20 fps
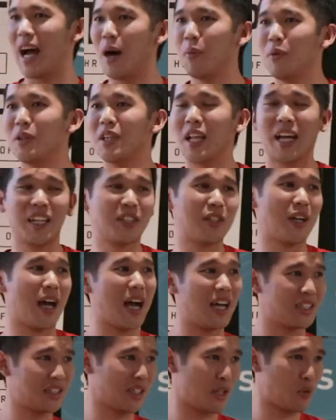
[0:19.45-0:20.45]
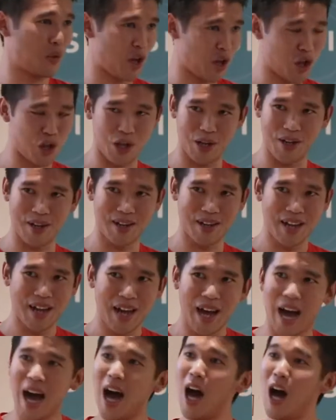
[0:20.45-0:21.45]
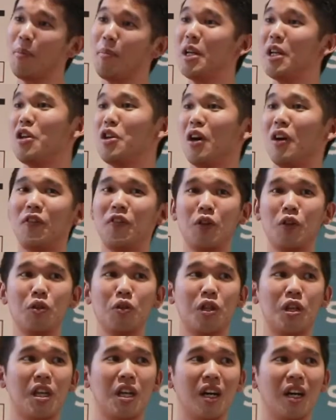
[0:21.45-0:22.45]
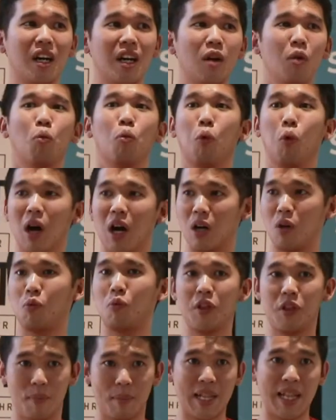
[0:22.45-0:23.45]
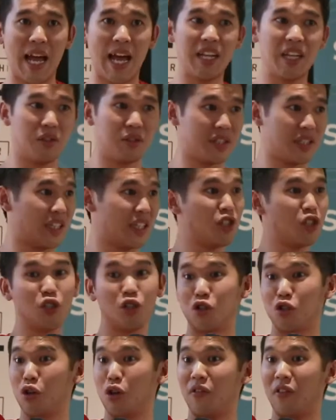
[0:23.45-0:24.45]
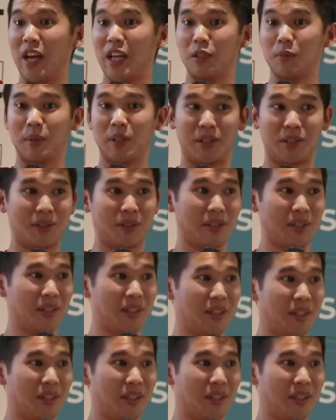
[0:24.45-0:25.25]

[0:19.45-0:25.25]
I would like to ask a question. How many of you here work with millennials? Can I see a show of hands, please?